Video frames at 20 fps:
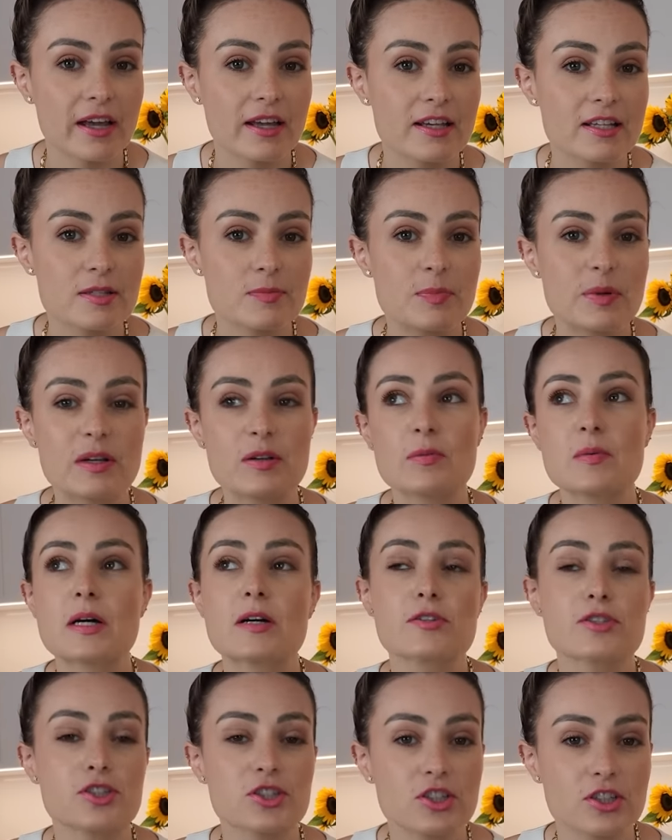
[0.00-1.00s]
He's been
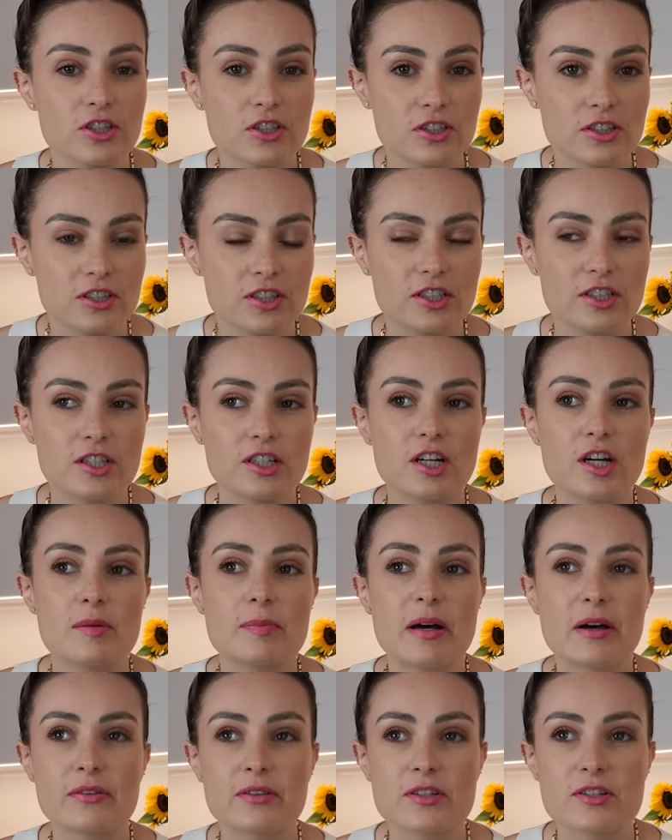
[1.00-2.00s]
emotional
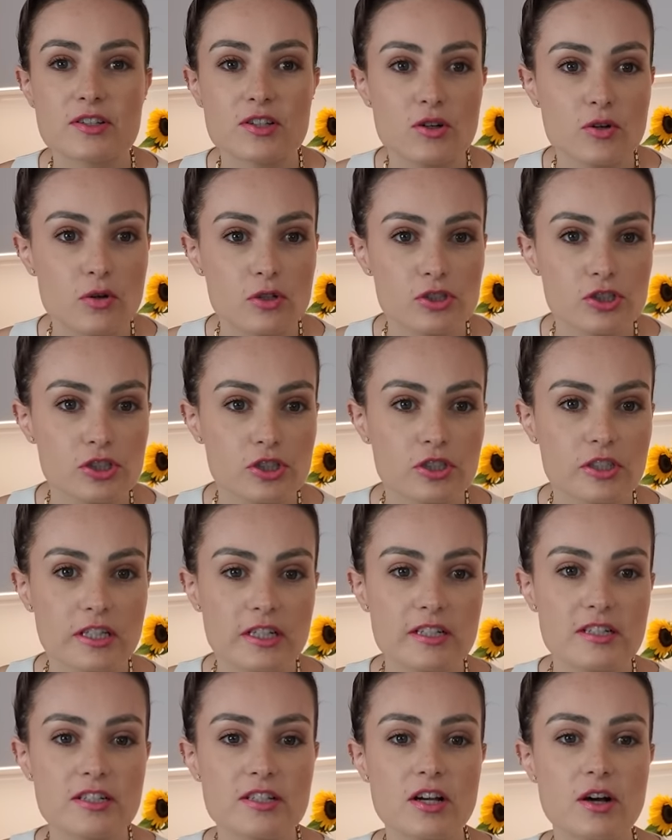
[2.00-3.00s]
about this whole
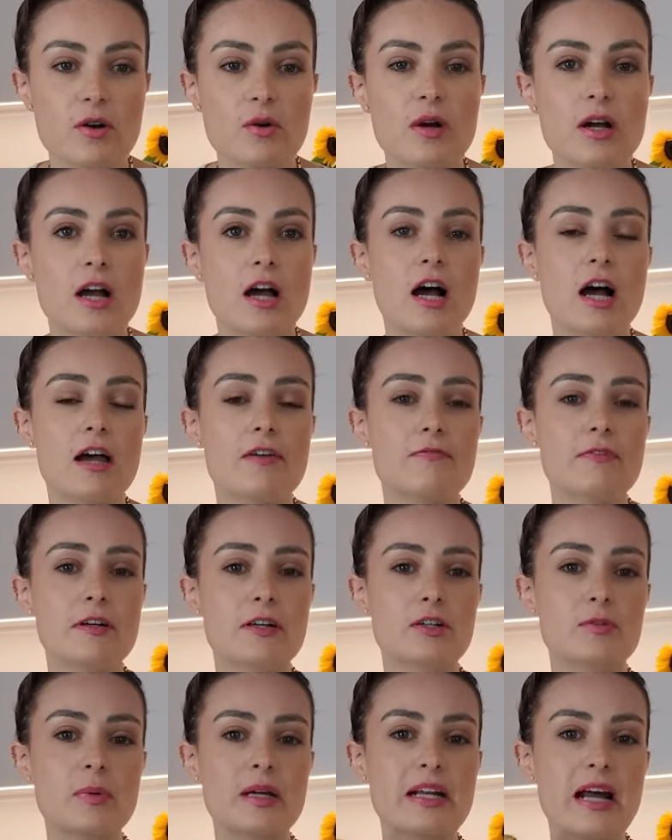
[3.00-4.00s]
journey, so I
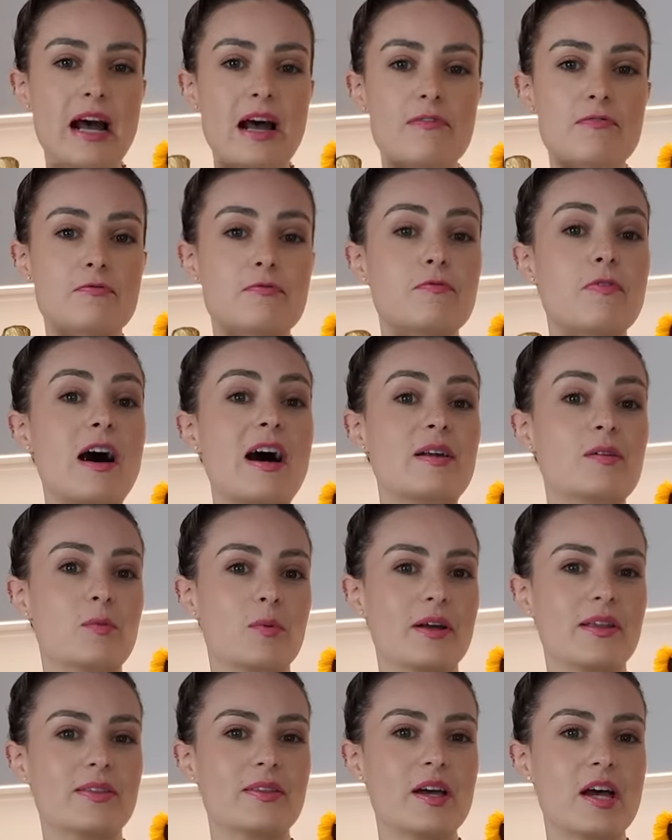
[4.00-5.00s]
figured we'd have fun
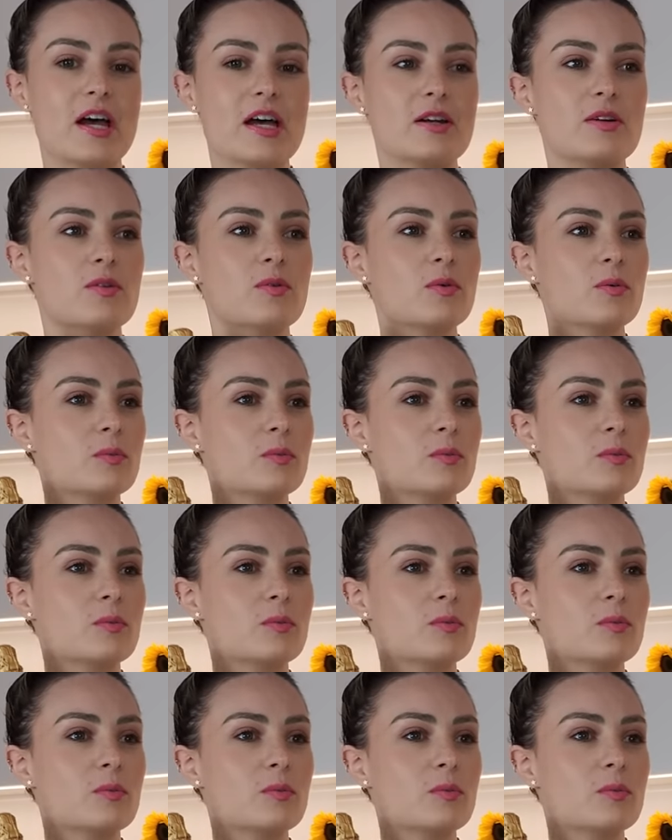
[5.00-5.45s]
with it.